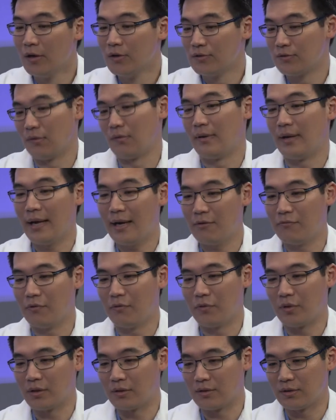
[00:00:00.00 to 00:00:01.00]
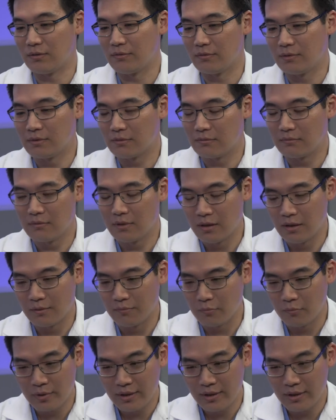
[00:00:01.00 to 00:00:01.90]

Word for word: So now what we can do, and um,